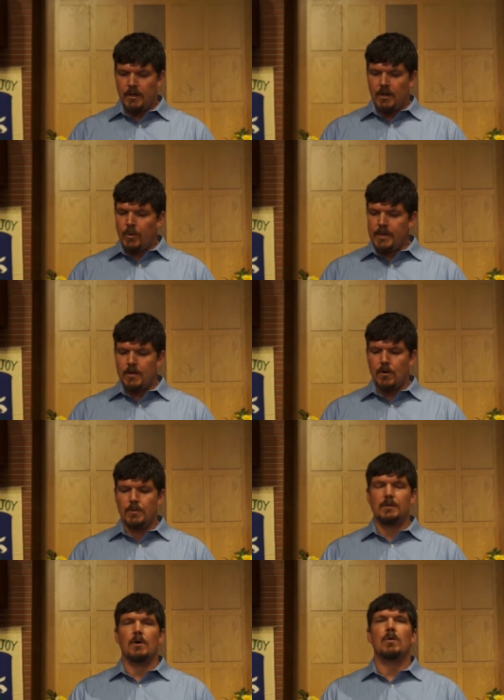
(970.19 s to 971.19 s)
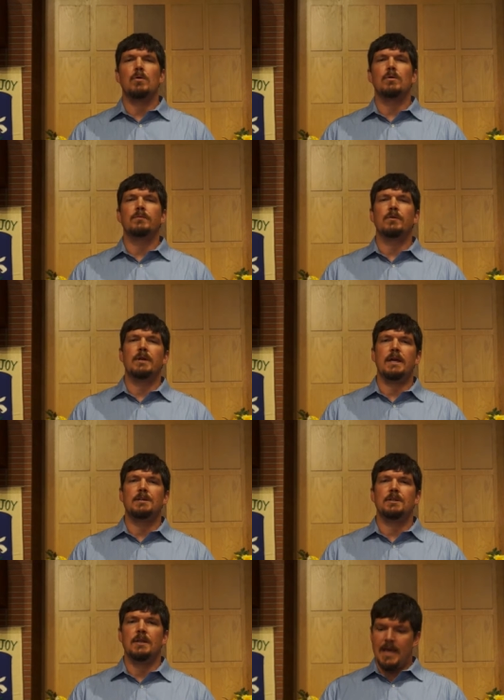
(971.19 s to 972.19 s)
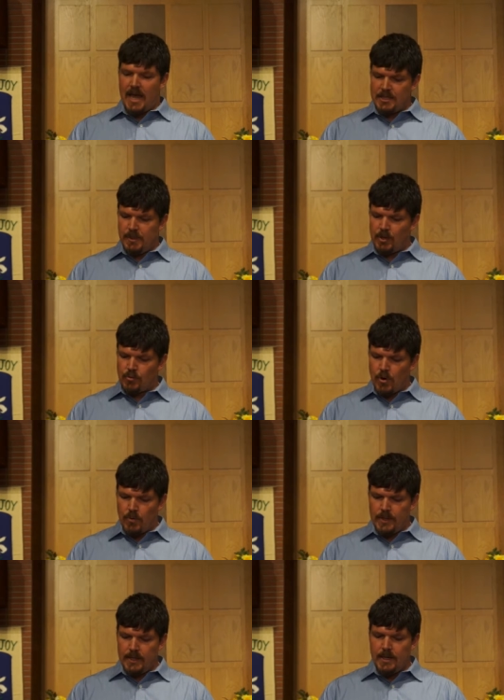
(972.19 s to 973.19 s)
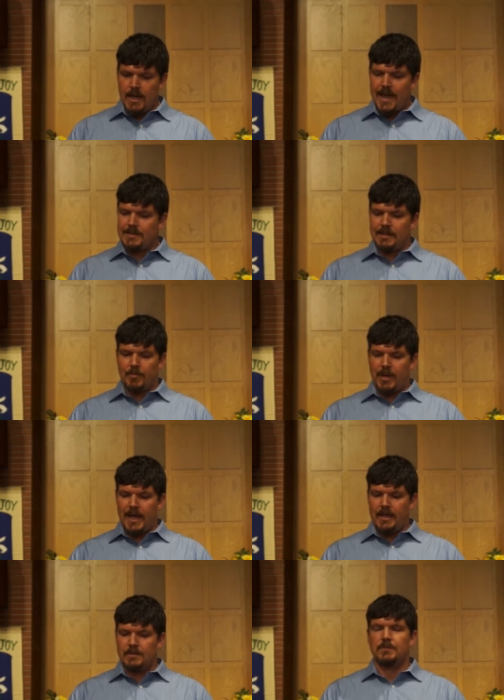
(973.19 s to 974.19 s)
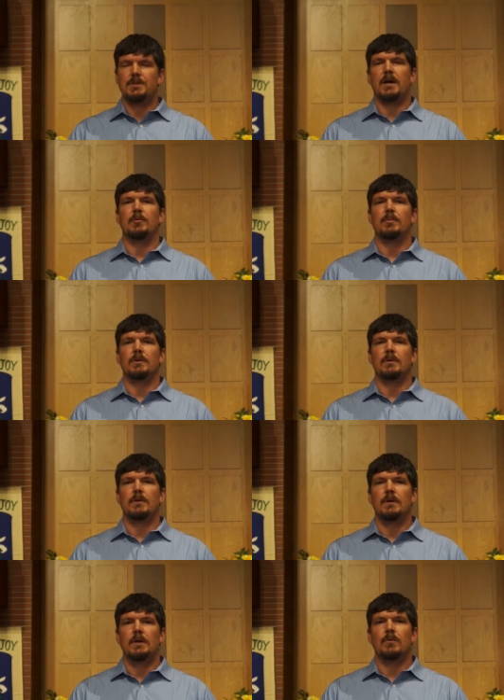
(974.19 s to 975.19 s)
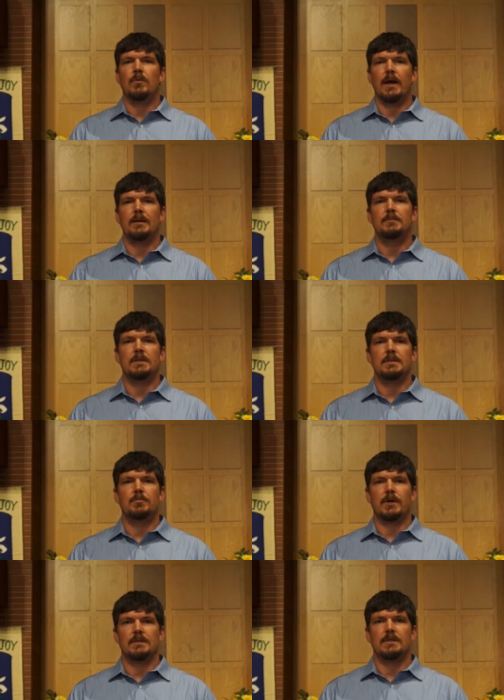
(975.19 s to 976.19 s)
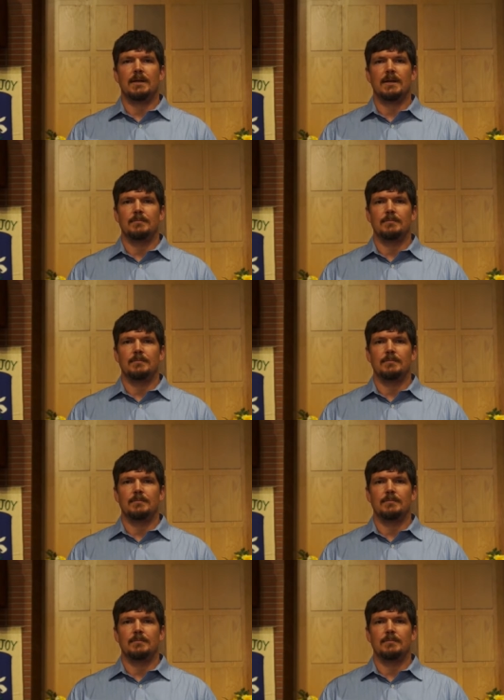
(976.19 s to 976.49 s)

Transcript: We know that the whole of creation has been groaning as in the pains of childbirth right up to this present time.